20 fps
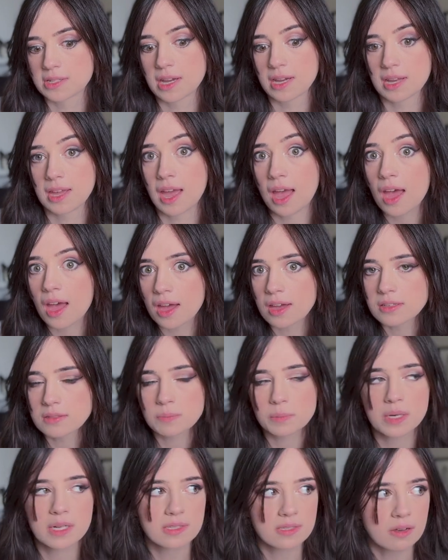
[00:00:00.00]
I guess,
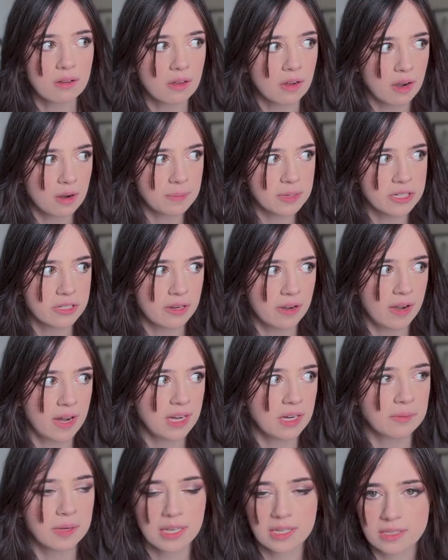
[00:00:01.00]
but it's all arbitrary
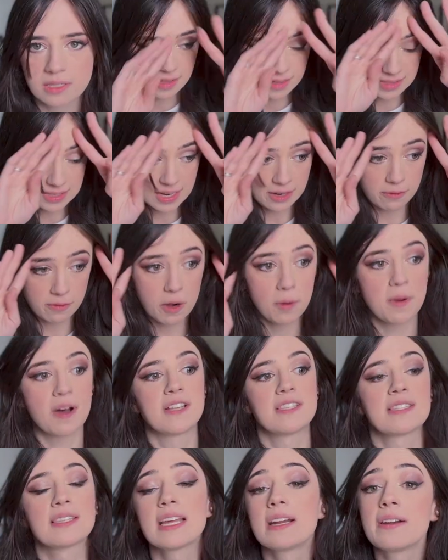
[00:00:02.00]
anyway, because they're
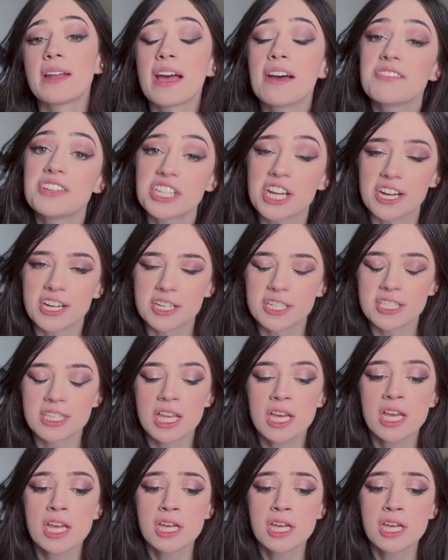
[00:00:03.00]
robots and they don't have genders.